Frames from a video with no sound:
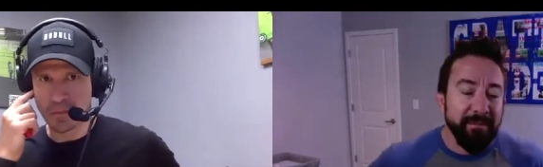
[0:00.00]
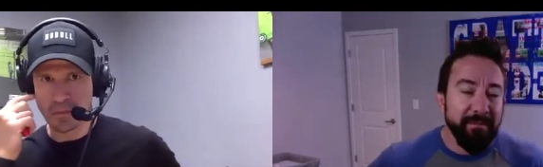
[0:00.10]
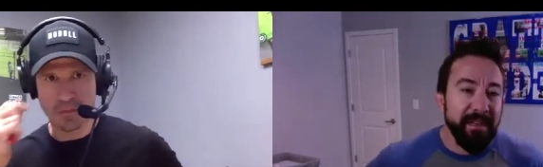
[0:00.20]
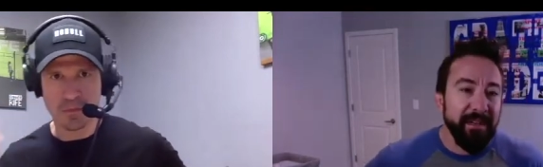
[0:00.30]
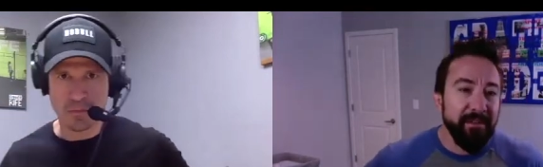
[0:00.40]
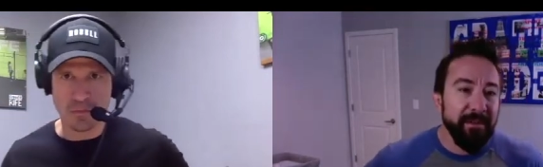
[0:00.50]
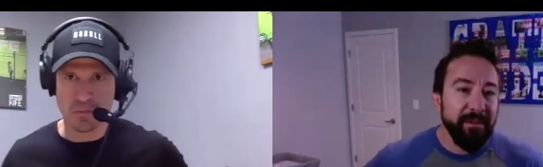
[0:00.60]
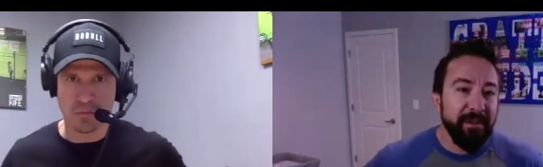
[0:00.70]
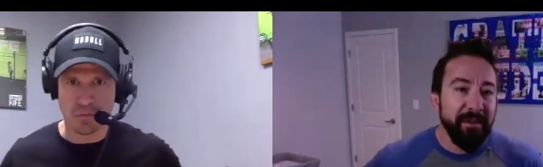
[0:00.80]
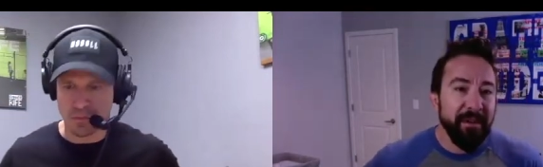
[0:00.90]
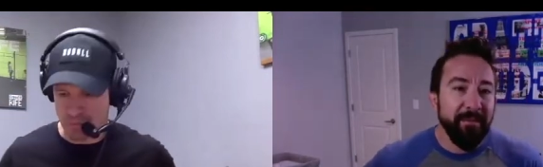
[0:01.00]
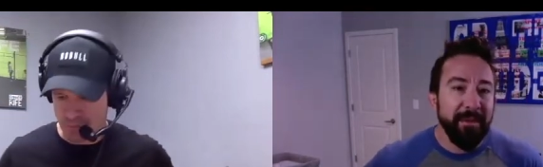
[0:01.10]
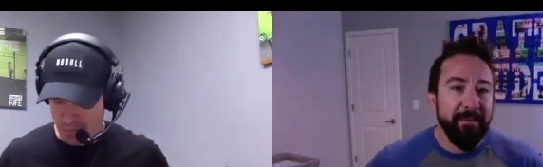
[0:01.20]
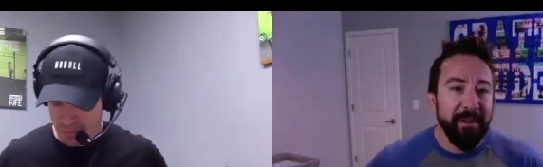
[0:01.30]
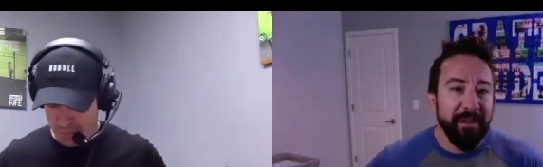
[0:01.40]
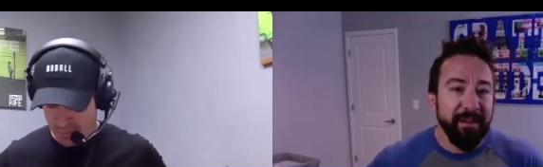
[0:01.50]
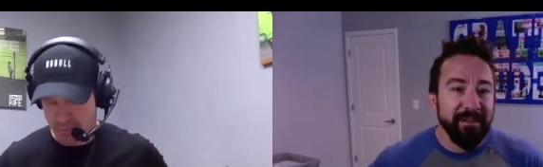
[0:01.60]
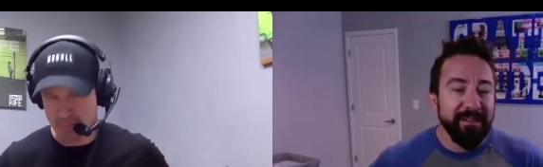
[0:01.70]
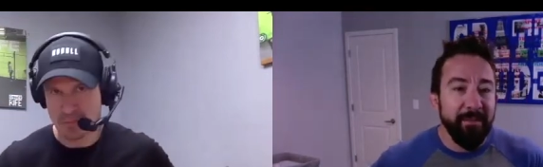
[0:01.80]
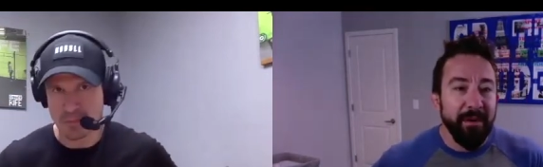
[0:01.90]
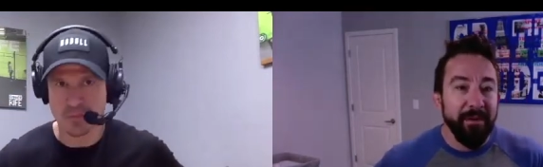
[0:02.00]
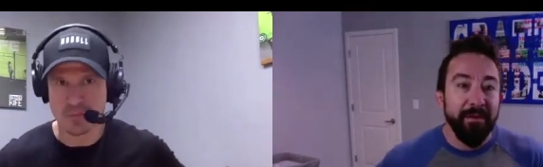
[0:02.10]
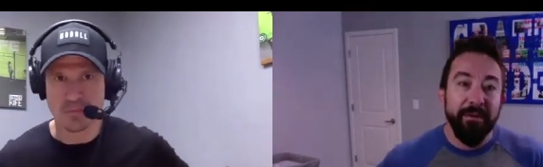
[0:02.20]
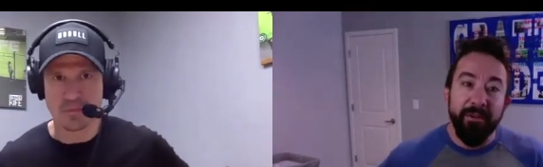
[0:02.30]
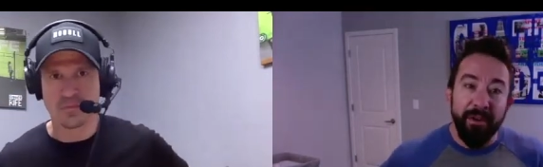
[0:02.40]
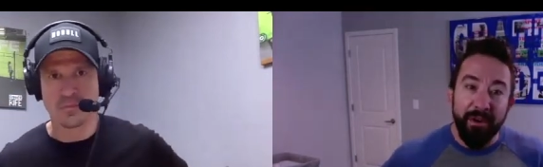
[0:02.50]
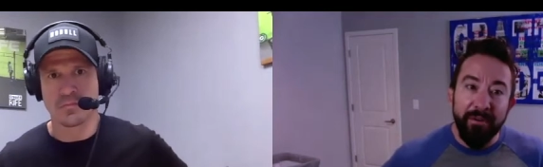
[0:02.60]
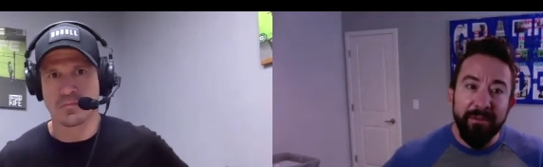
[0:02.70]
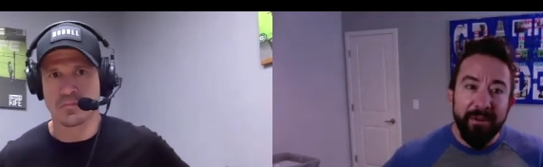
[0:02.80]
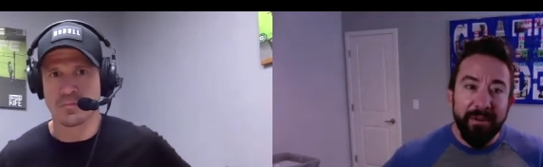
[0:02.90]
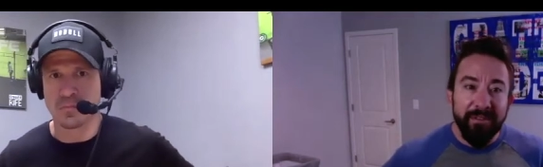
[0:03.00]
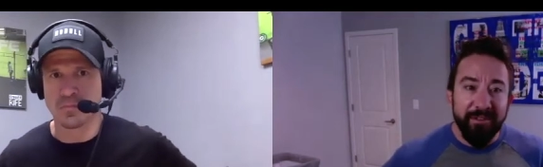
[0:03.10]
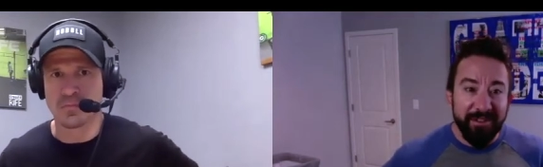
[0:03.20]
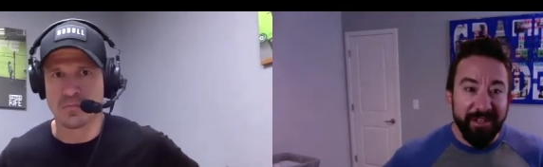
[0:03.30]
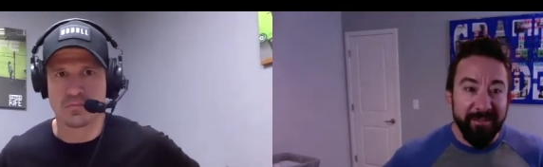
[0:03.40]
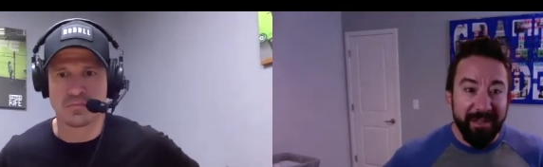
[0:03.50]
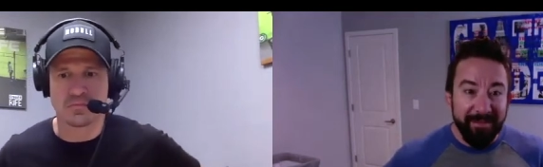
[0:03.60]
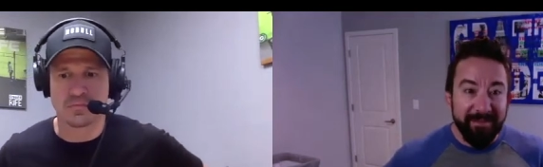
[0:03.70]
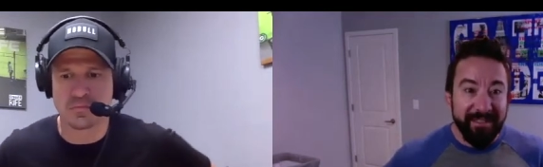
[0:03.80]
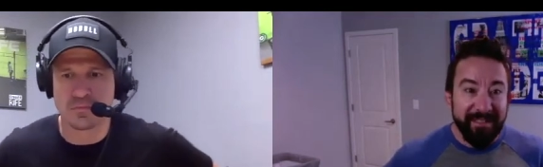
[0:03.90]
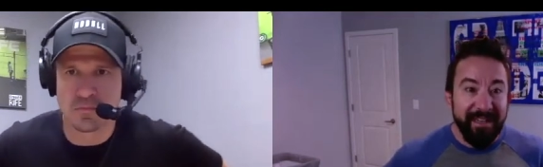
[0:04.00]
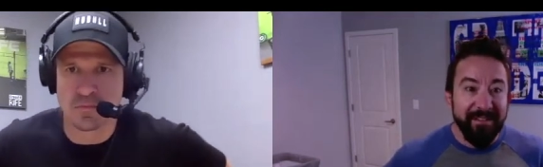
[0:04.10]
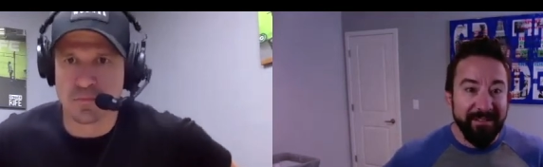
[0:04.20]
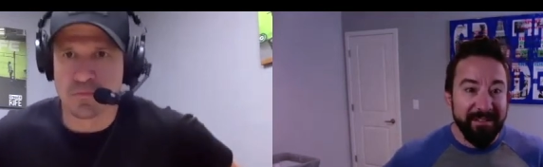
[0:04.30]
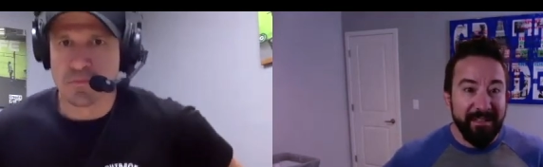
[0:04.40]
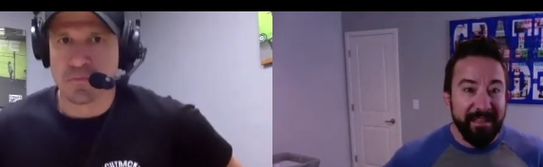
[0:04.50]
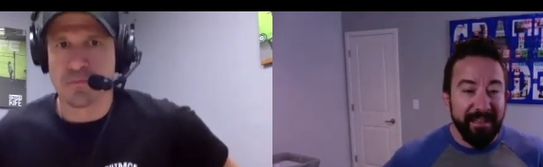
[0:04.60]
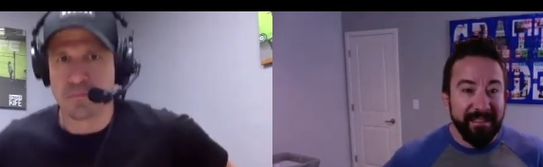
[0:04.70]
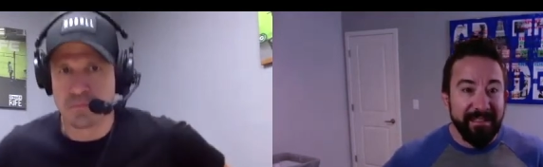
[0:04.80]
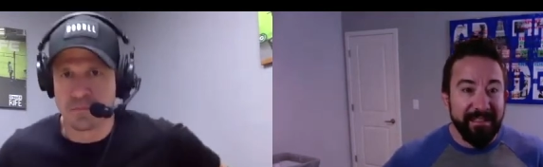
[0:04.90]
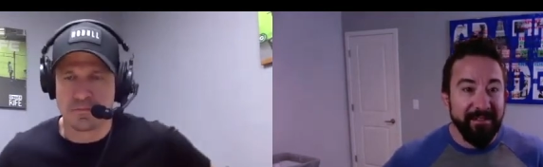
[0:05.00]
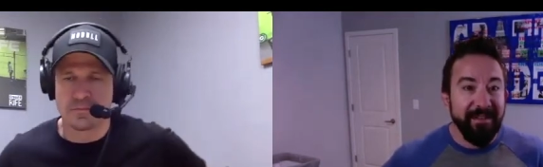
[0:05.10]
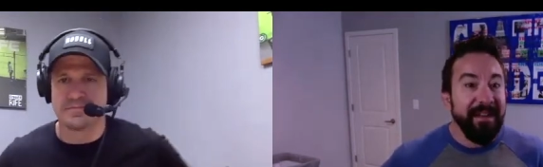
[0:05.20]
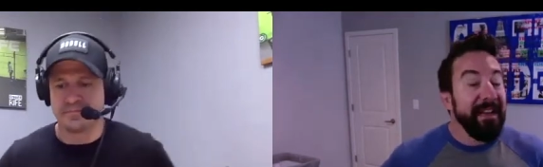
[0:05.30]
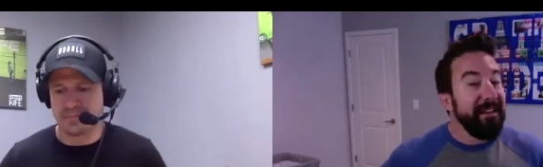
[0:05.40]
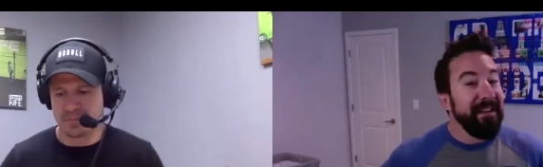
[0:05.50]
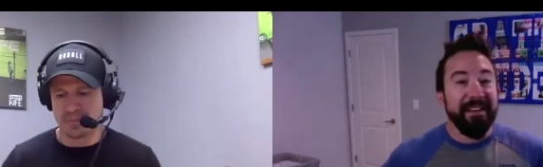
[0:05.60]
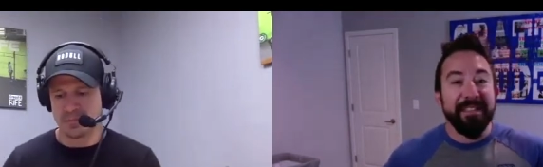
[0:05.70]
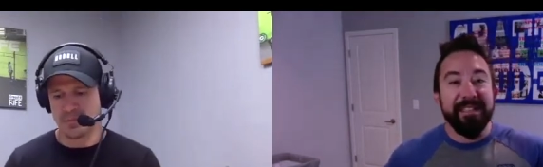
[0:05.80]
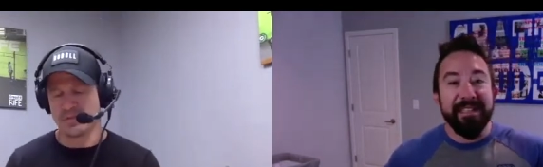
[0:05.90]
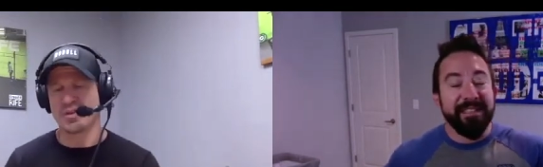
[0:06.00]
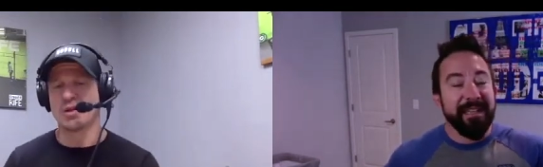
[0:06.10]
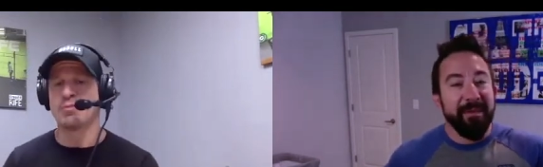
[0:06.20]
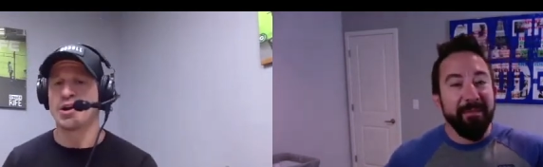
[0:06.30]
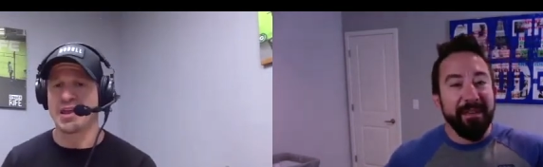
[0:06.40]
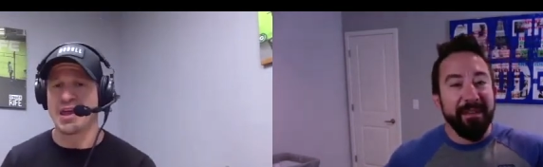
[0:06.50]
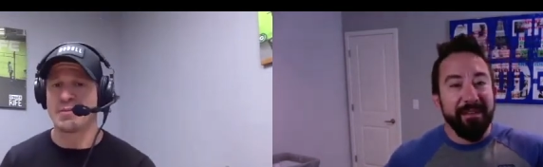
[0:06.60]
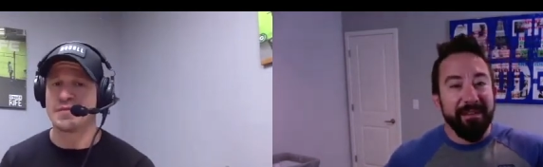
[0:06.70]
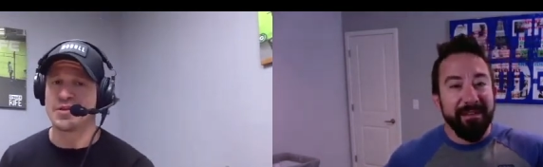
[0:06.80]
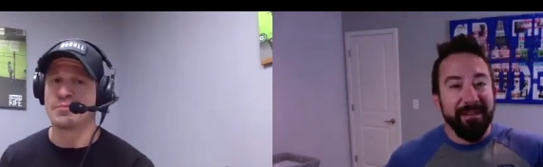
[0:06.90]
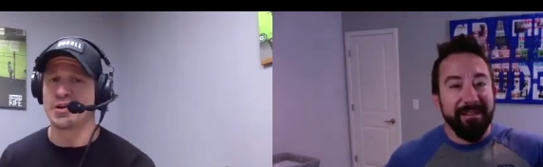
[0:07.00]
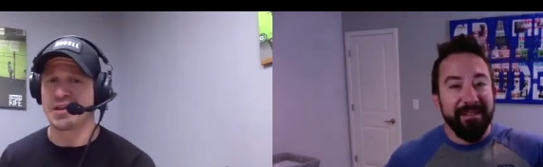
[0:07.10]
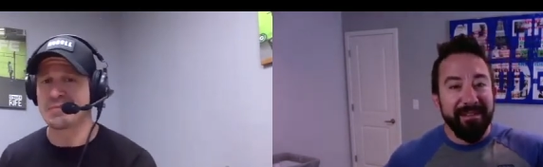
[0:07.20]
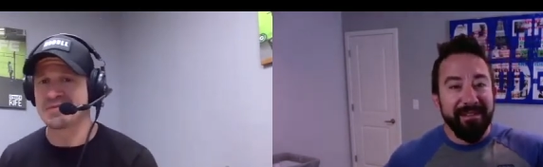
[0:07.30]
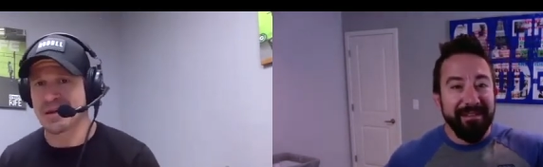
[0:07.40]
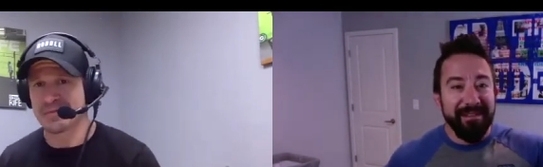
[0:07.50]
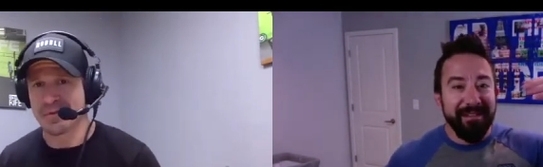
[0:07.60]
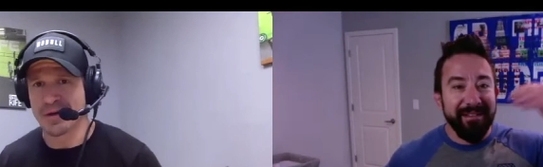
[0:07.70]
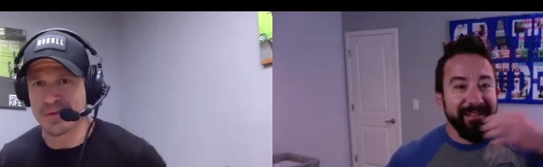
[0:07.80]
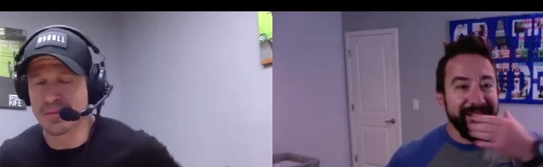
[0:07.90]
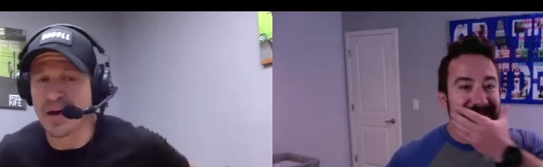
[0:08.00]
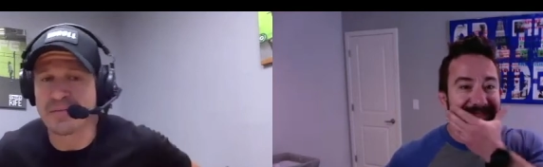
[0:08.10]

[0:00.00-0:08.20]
Speaker 1: some money in crypto and I'm going to be a millionaire tomorrow. No. There's going to be ups and downs, and it's, you know, and it's
Speaker 2: that same. If you'd have bought GameStop, you might be. But